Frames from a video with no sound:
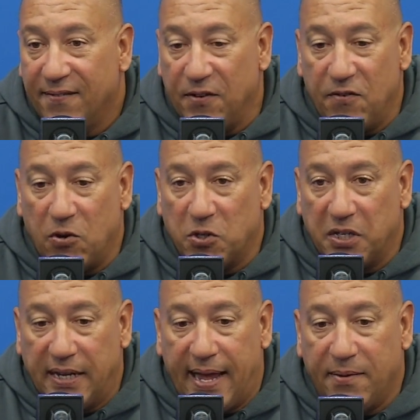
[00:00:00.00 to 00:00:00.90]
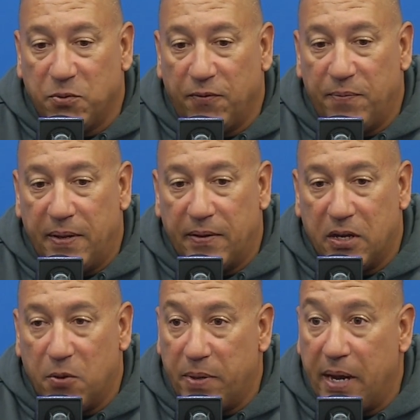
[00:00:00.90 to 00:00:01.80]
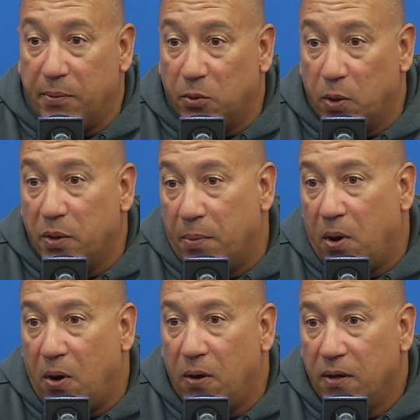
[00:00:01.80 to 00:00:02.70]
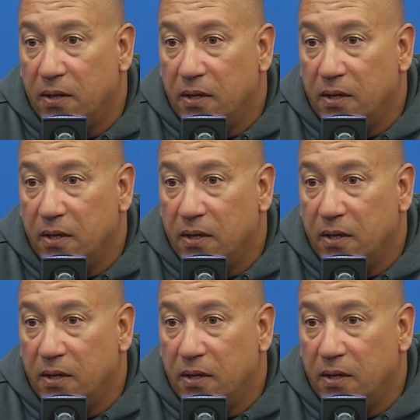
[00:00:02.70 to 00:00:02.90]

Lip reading: If you notice in games, we've, you know, been able to run the ball